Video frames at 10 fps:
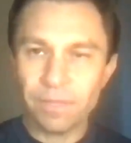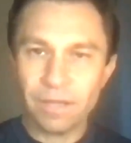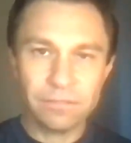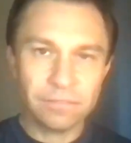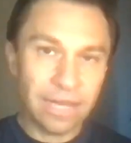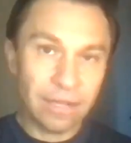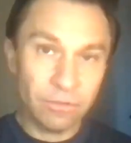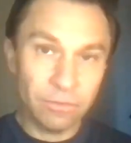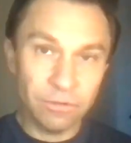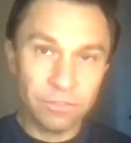I
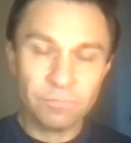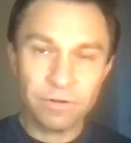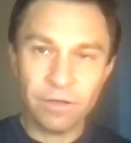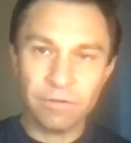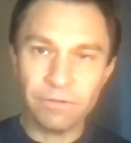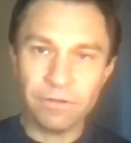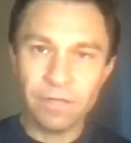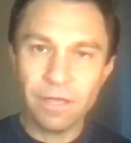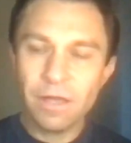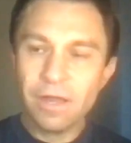snack on those pretty often.
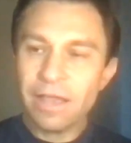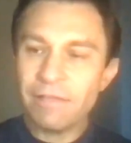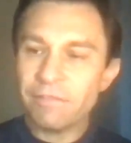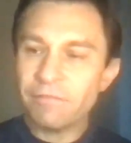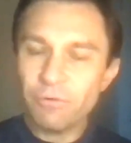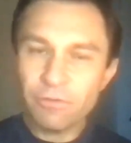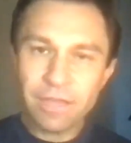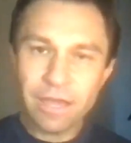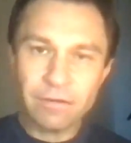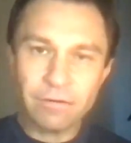And then the
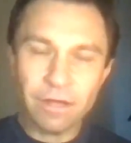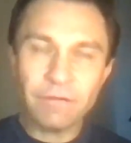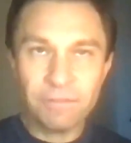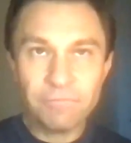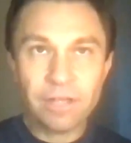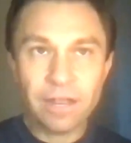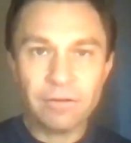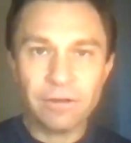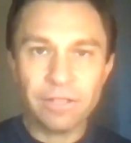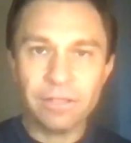fourth category, or fifth
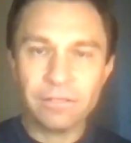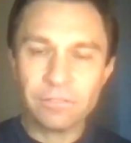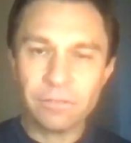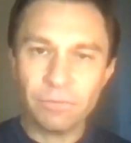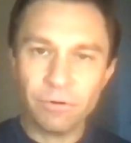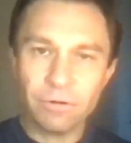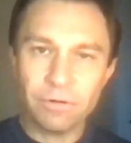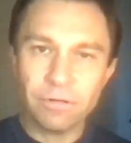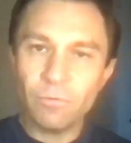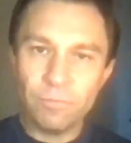category that's
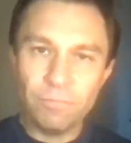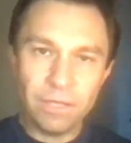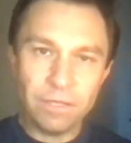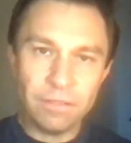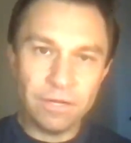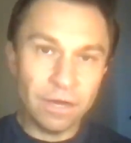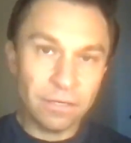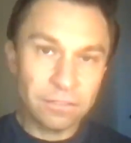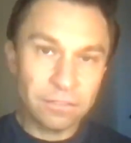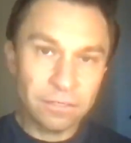important would be the
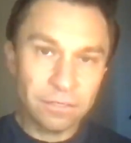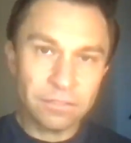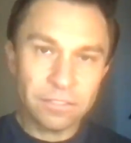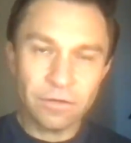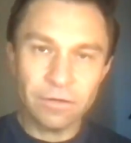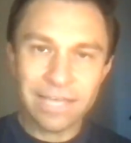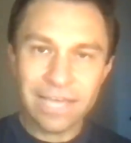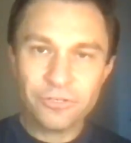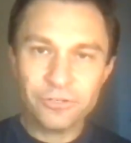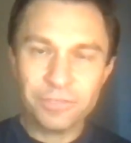nuts. And so
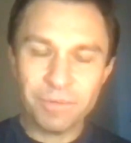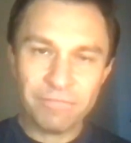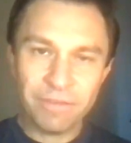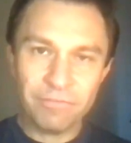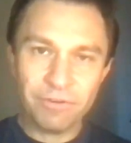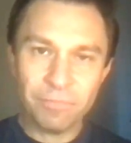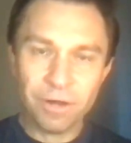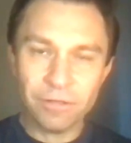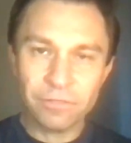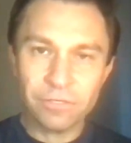cashews are my favorite,
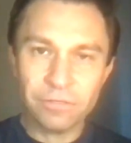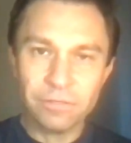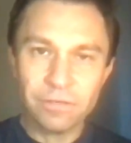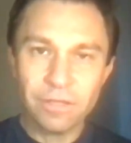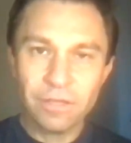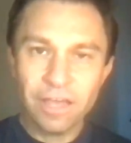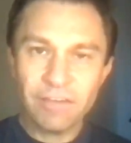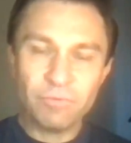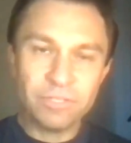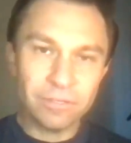but I also
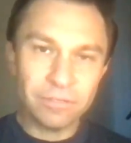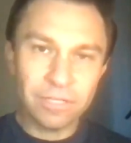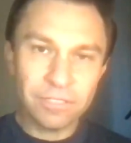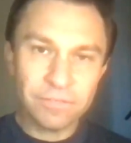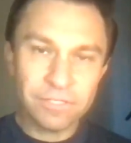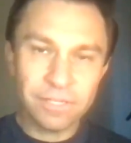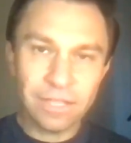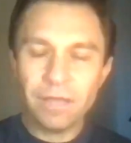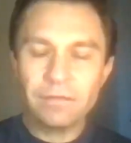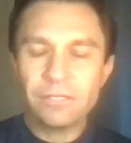have Brazil nuts,
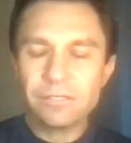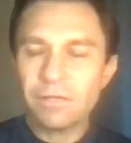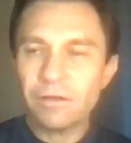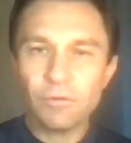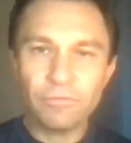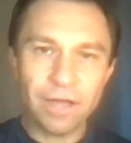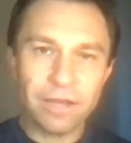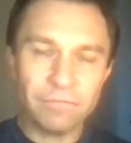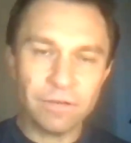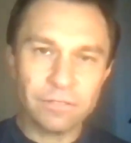basiline, and just a whole
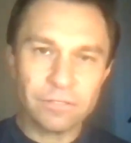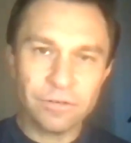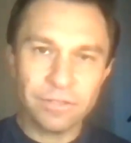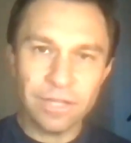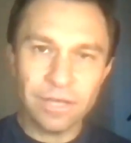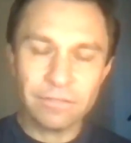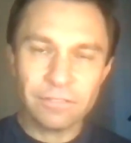variety of nuts during the day.